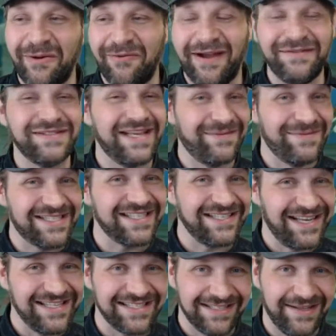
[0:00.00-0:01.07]
My wife's name is
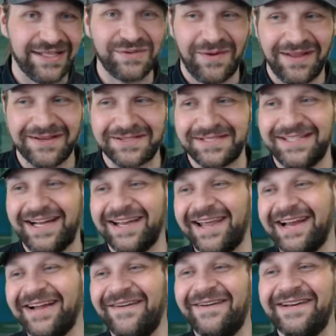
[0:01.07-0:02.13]
Celeste, and that's why there's a lot
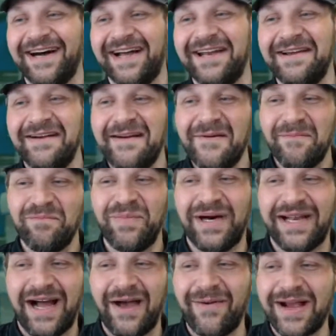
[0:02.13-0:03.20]
of that going on.
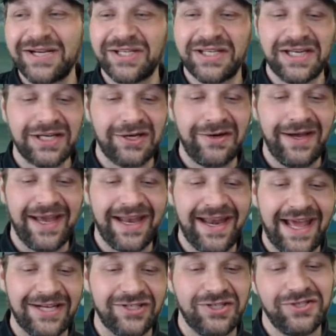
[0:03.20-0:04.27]
But I'm actually going to go ahead and